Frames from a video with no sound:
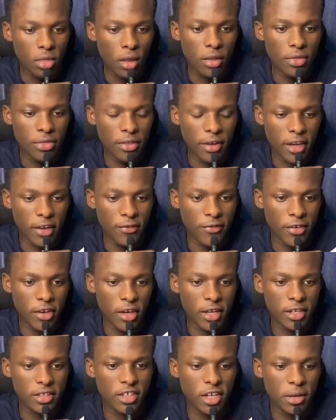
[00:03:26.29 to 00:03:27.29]
they're giving you
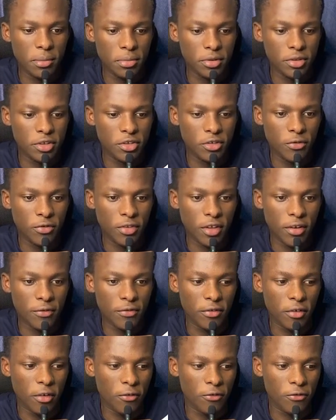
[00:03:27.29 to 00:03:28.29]
examples
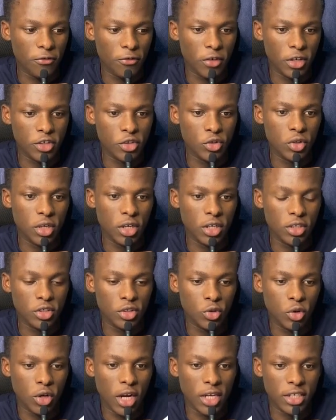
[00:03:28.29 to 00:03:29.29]
of what you can
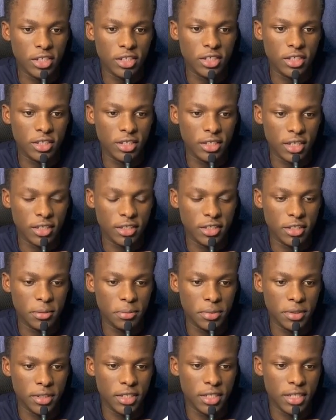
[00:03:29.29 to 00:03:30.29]
ask
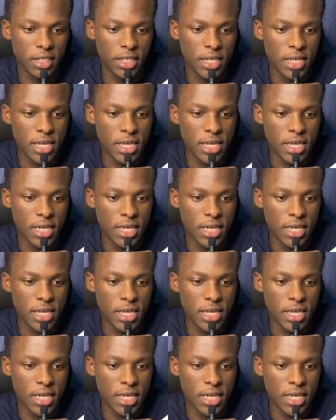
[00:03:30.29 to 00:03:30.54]
ChatGPT.